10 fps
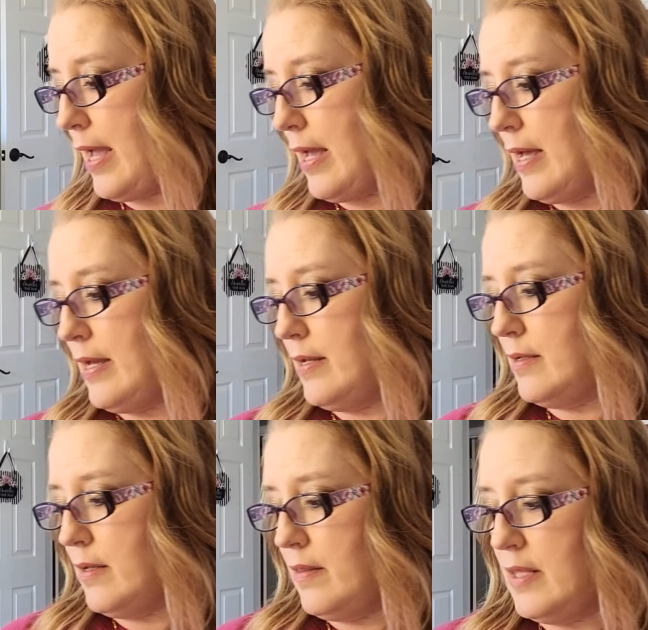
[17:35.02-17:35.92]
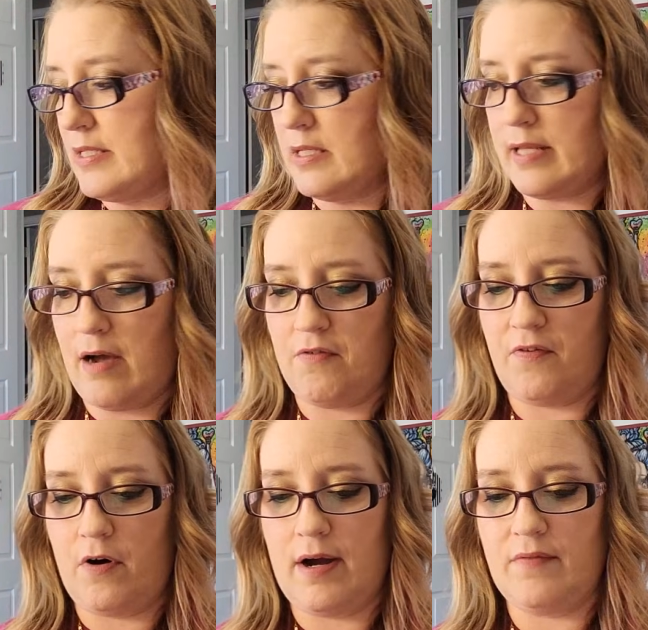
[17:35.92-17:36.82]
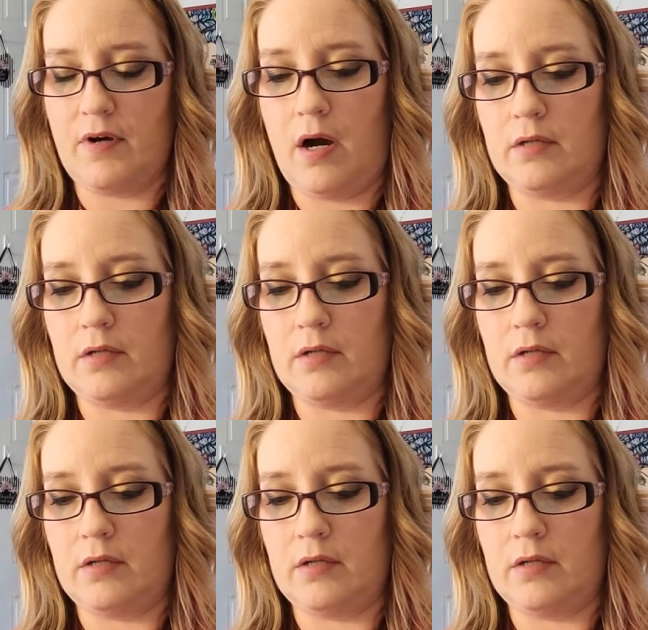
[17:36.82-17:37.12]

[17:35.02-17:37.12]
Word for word: And this is how far I've